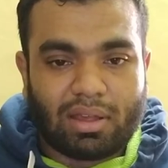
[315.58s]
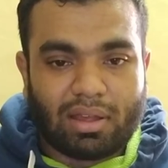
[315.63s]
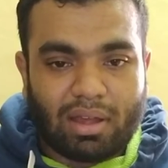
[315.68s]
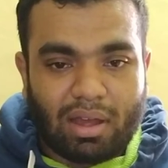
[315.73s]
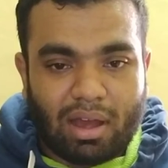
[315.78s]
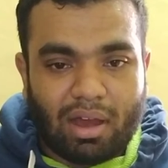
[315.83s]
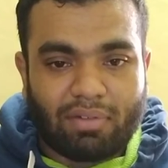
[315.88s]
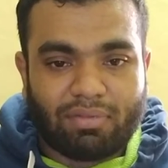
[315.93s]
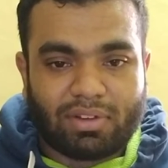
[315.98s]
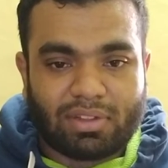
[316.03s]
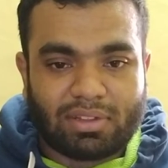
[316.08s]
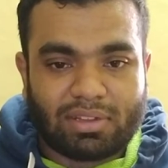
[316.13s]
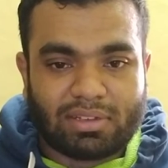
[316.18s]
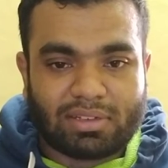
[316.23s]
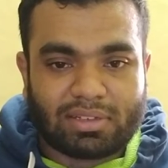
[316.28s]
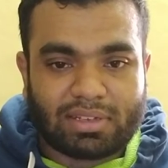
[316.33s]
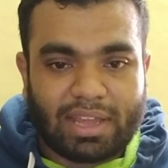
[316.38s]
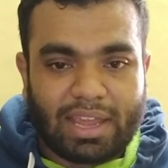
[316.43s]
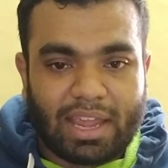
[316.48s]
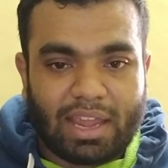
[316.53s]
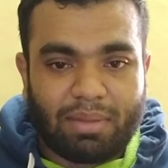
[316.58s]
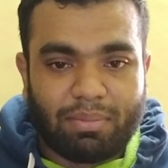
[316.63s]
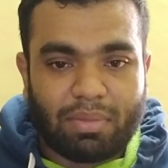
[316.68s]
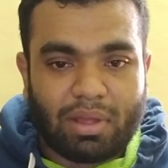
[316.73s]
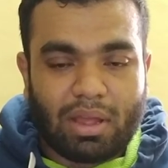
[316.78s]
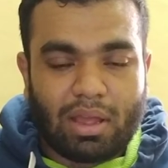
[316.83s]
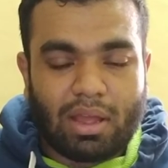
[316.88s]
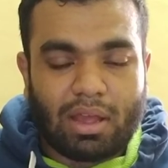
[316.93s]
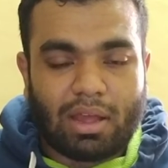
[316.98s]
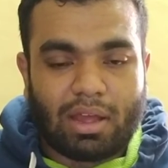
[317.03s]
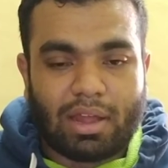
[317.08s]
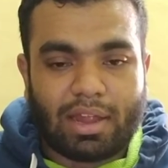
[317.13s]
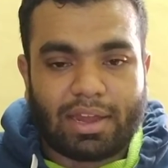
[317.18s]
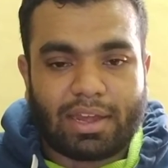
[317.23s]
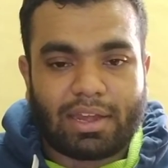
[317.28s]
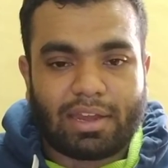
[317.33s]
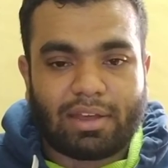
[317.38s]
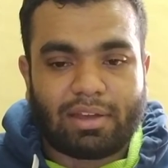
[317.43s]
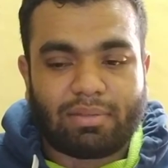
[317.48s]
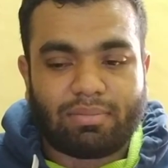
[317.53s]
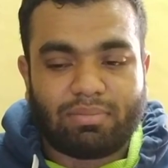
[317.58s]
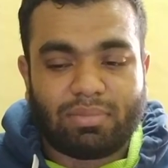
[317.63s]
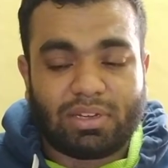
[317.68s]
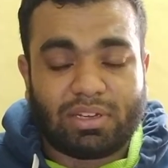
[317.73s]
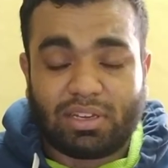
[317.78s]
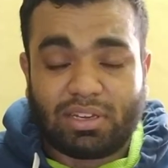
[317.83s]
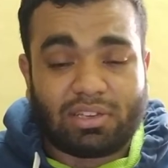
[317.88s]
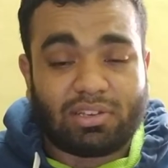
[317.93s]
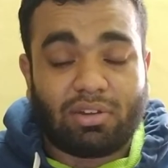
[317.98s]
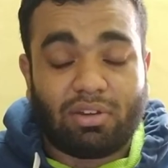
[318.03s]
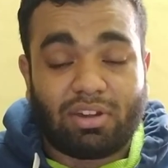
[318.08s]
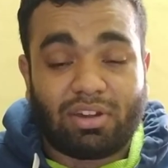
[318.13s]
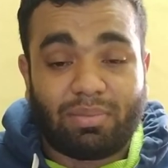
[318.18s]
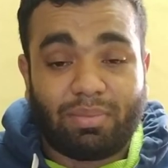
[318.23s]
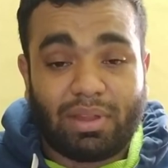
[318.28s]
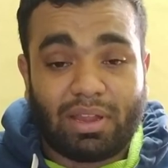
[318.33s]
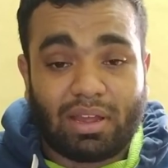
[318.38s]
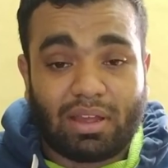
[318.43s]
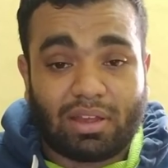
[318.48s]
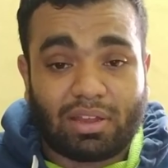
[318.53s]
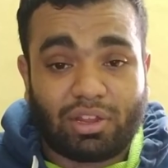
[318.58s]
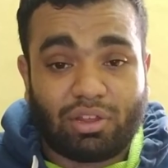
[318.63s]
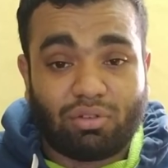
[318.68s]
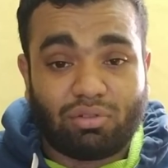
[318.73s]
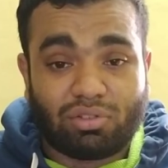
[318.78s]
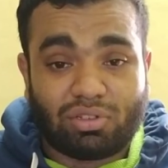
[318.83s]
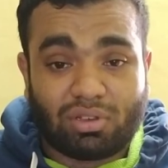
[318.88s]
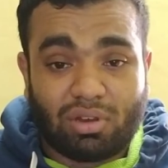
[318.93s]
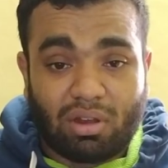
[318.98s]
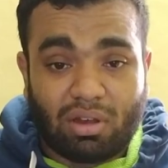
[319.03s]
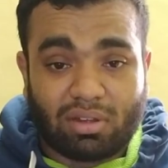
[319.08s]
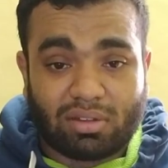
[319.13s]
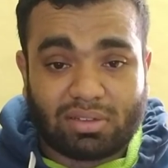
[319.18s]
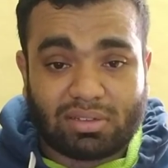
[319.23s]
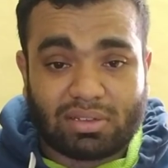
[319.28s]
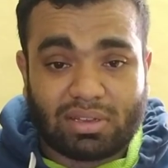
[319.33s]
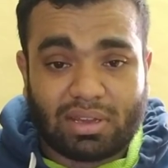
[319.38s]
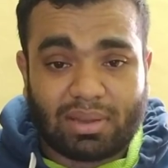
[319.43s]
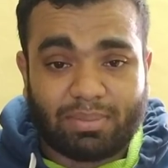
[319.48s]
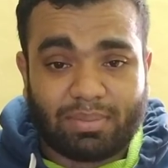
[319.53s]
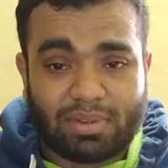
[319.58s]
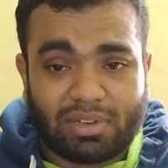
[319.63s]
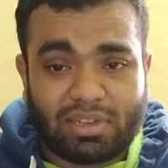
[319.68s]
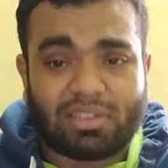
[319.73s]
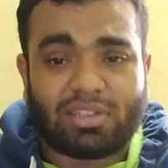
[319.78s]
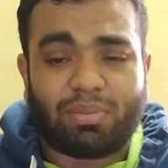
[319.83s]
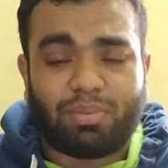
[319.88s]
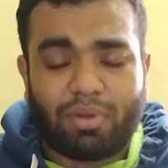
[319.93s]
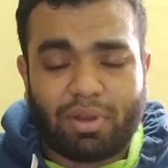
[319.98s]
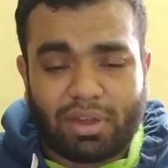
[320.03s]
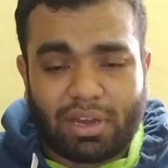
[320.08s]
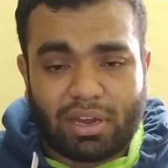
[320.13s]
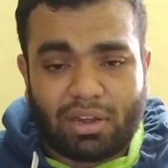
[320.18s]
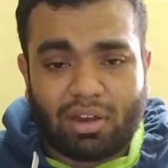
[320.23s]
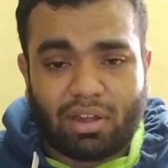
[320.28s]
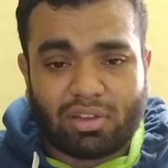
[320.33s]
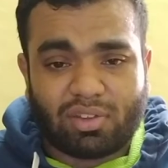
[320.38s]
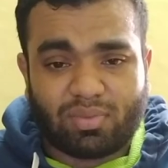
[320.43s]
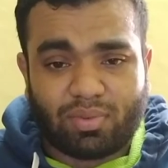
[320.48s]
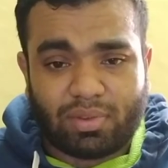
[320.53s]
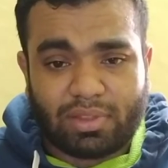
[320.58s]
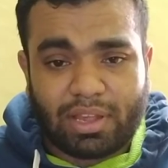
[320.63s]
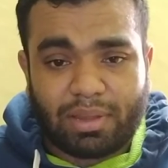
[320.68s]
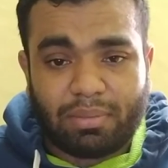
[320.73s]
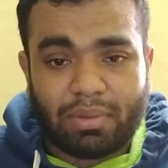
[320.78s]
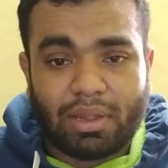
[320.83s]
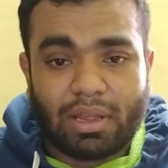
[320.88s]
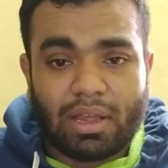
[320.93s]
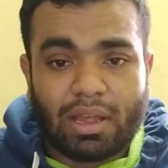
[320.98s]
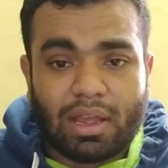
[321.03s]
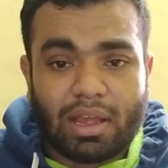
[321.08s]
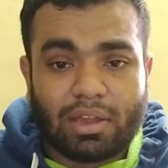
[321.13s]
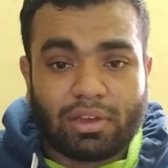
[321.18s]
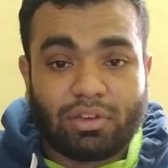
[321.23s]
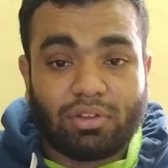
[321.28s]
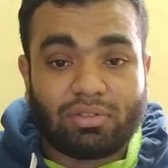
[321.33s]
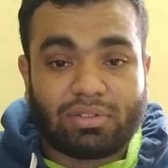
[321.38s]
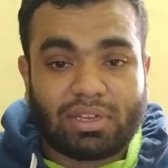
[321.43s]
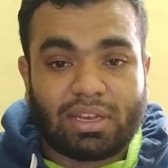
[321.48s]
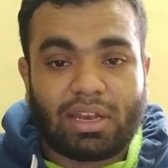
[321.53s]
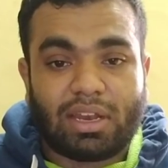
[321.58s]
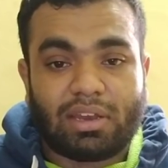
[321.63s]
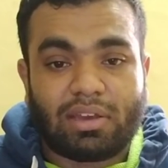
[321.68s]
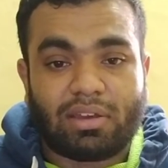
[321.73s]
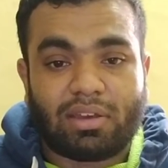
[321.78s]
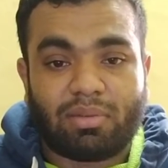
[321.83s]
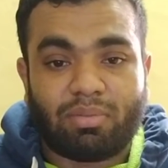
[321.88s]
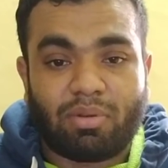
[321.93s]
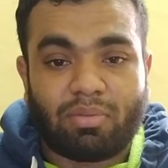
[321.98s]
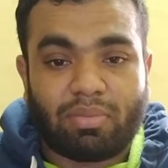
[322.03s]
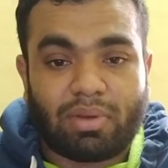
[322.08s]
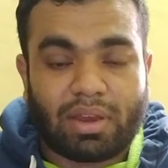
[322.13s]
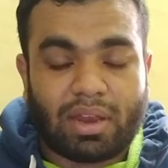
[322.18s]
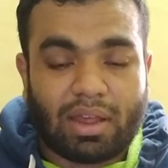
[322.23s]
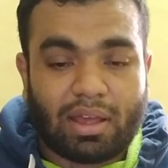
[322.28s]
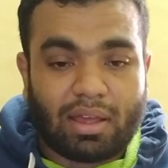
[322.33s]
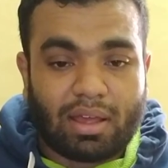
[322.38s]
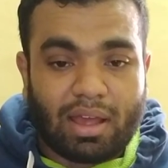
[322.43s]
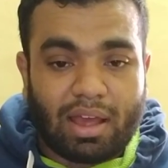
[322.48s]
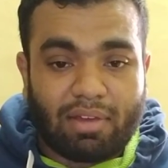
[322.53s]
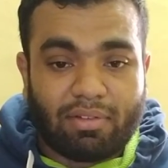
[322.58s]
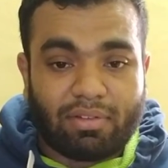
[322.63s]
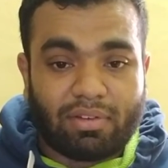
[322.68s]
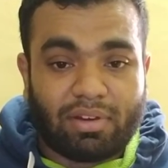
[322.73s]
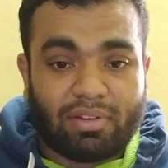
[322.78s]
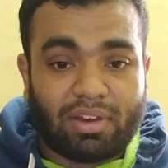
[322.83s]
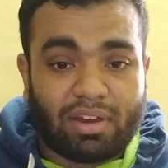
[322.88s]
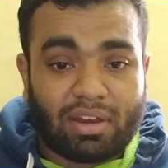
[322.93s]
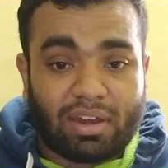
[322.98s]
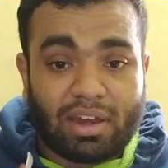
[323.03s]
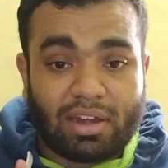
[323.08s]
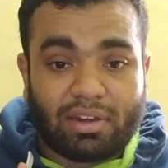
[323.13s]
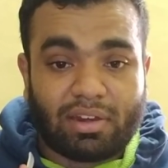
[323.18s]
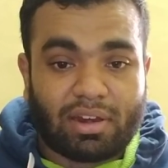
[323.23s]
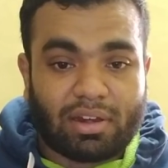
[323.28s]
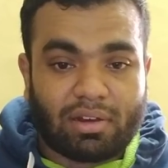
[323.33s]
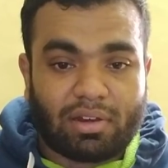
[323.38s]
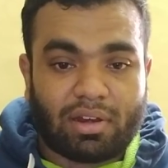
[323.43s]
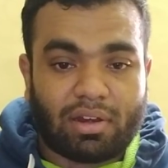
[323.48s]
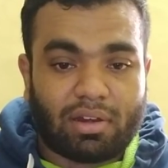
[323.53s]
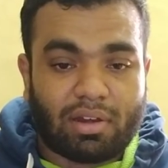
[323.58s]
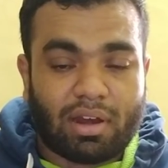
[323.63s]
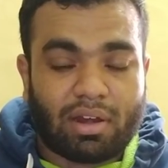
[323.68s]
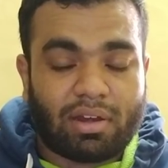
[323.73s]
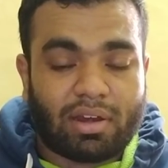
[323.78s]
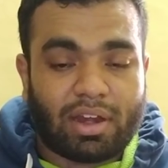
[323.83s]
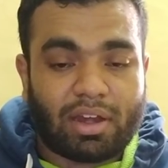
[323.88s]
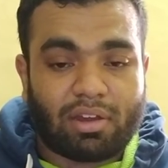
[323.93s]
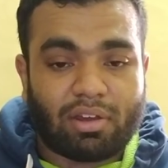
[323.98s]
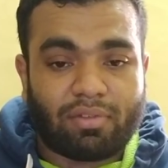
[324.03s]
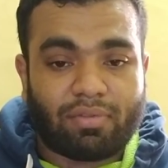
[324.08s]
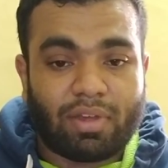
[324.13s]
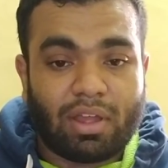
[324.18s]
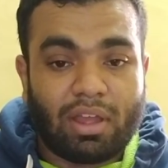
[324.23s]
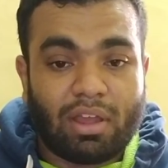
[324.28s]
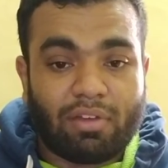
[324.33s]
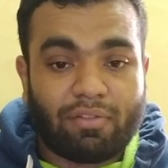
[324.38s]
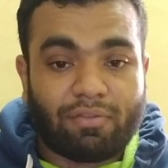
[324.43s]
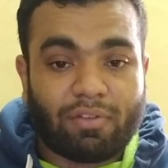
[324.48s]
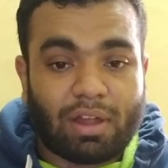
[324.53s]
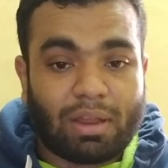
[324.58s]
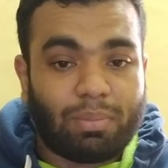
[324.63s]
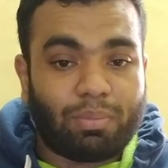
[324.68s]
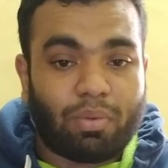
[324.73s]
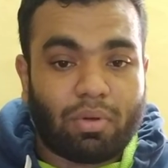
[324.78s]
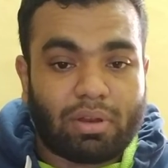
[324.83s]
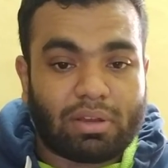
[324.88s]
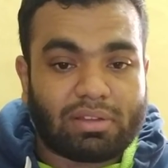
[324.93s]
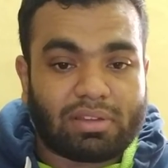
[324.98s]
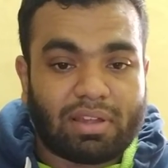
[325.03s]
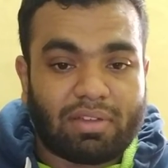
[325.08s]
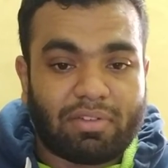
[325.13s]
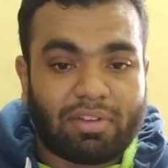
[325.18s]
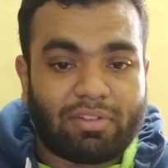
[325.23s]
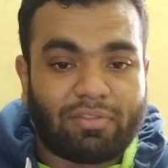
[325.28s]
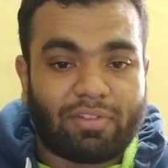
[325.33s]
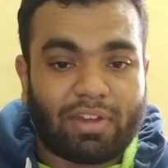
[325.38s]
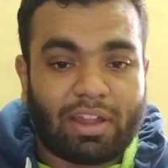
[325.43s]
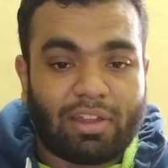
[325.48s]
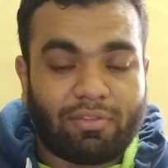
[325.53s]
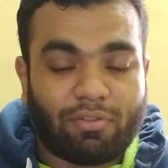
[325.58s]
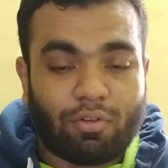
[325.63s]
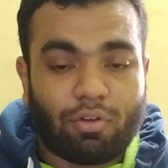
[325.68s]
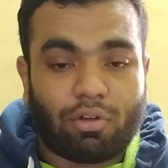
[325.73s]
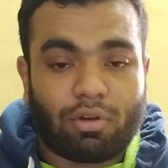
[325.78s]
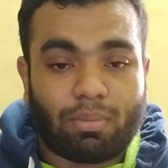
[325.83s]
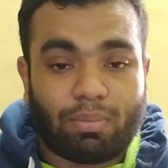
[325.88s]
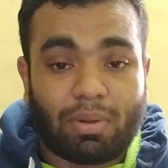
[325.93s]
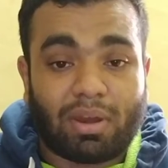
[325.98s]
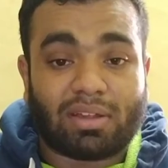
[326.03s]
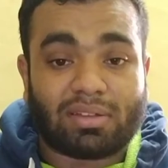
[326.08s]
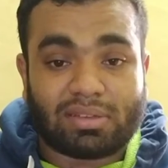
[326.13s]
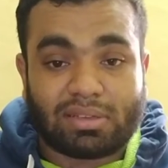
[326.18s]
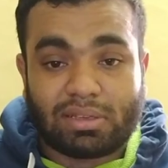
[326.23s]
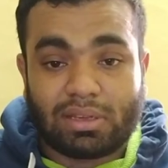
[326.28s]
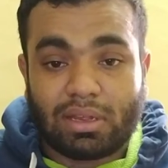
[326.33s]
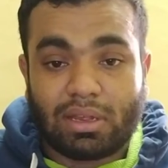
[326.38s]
after this game, and it's going to be a huge loss, disappointing loss for them. New Zealand, remember, have a run rate of 5.754 plus